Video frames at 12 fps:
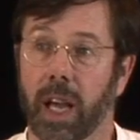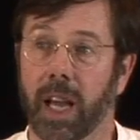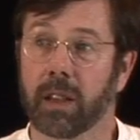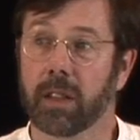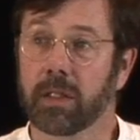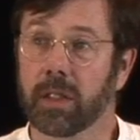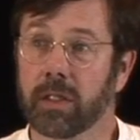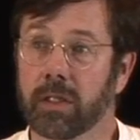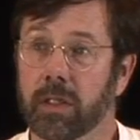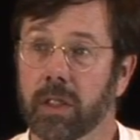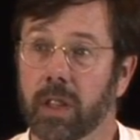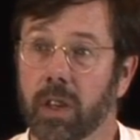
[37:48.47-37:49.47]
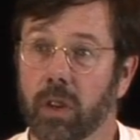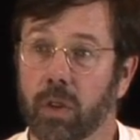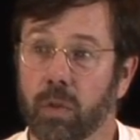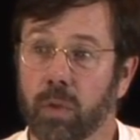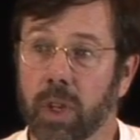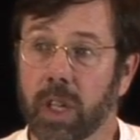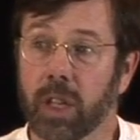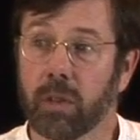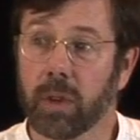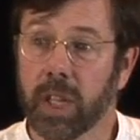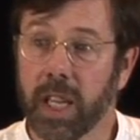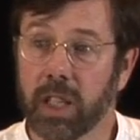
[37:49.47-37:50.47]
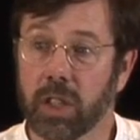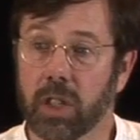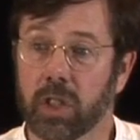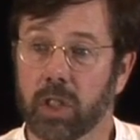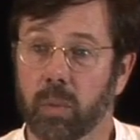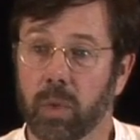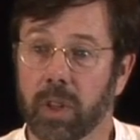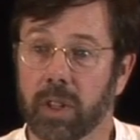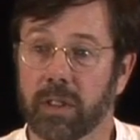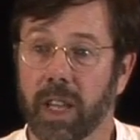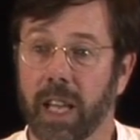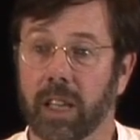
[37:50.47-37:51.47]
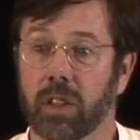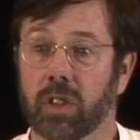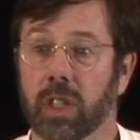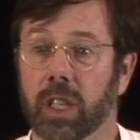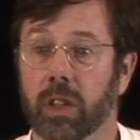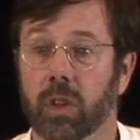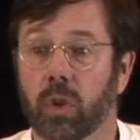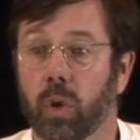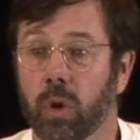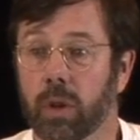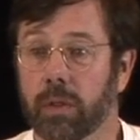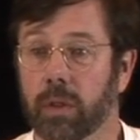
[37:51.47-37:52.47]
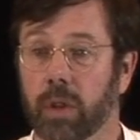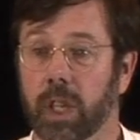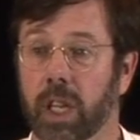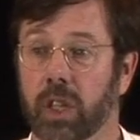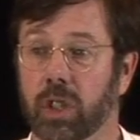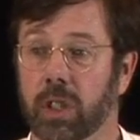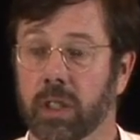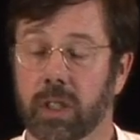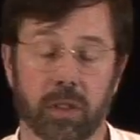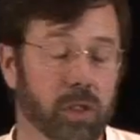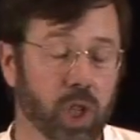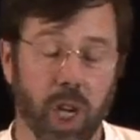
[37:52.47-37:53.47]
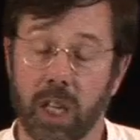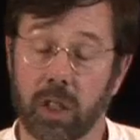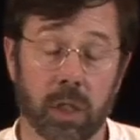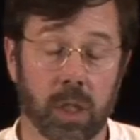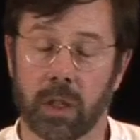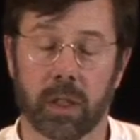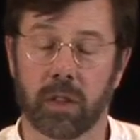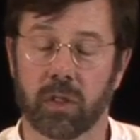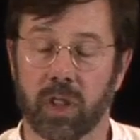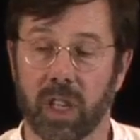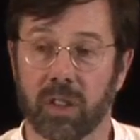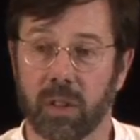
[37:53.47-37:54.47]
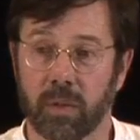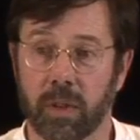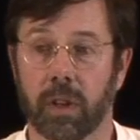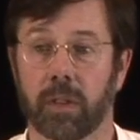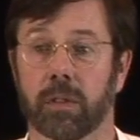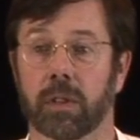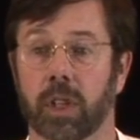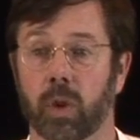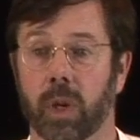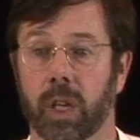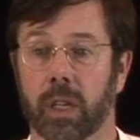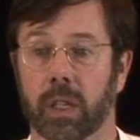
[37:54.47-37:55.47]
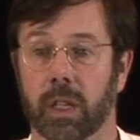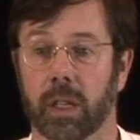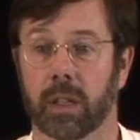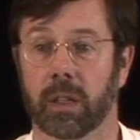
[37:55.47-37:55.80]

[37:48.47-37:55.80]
And this is really a relationship with this energy at the core of creation that is changing very, very quickly.